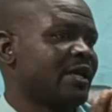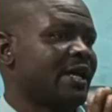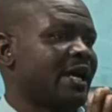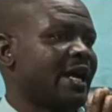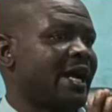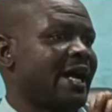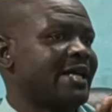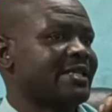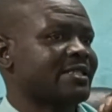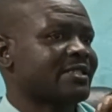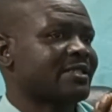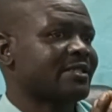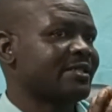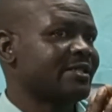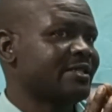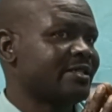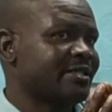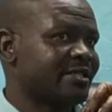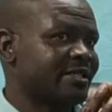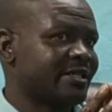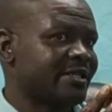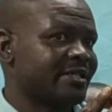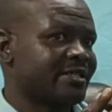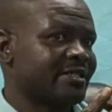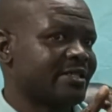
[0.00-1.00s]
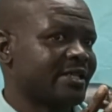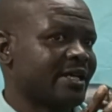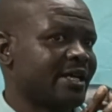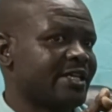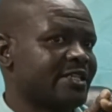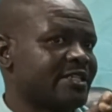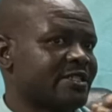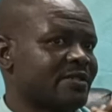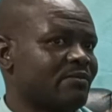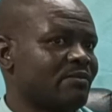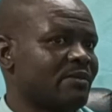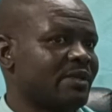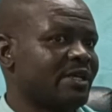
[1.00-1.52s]
As Christians,
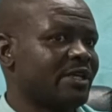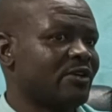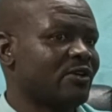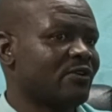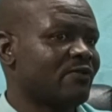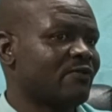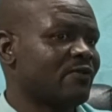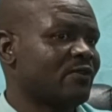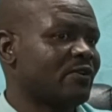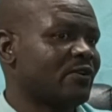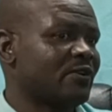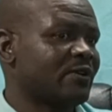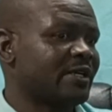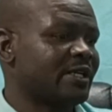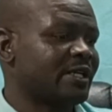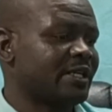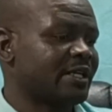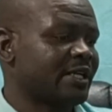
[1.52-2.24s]
as men of God,